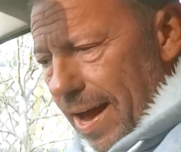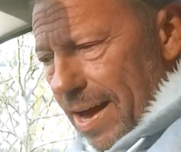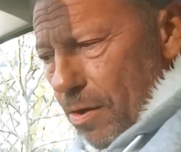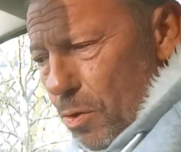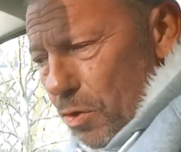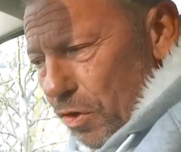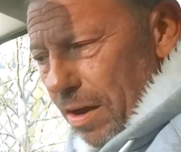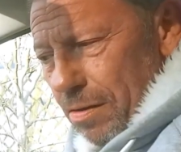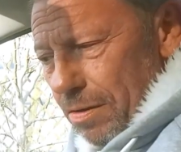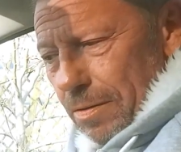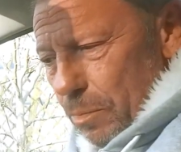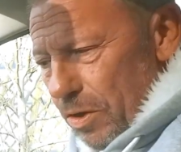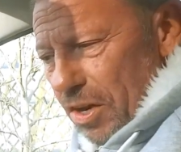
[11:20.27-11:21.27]
and
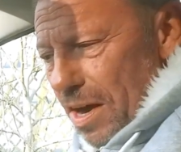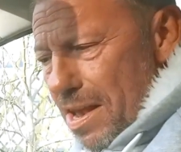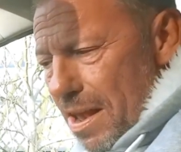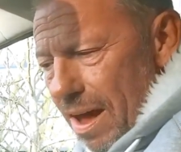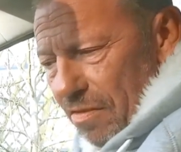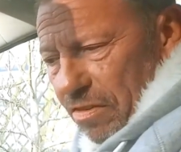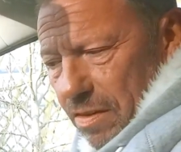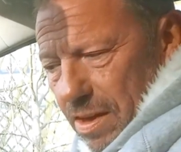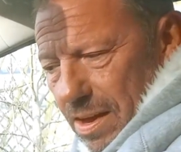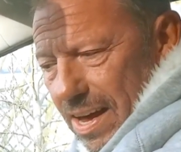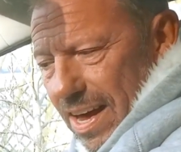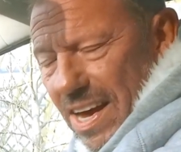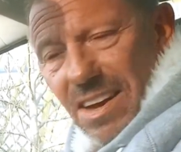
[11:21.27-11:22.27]
also, which I love,
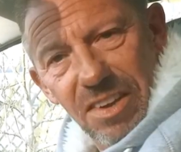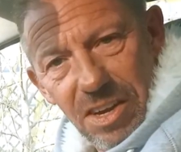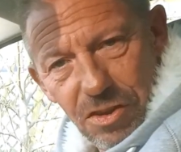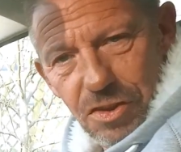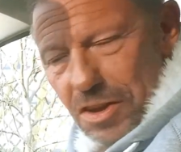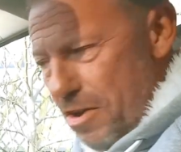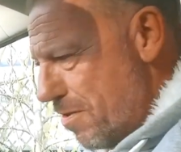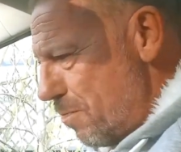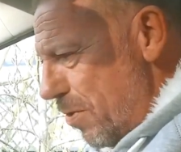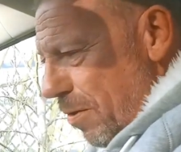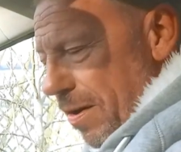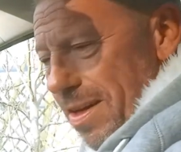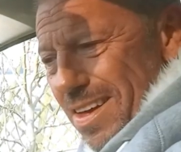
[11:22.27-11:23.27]
a heated
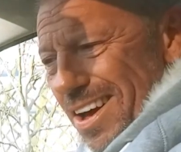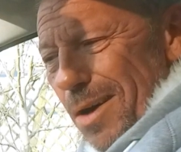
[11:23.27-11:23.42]
steering wheel.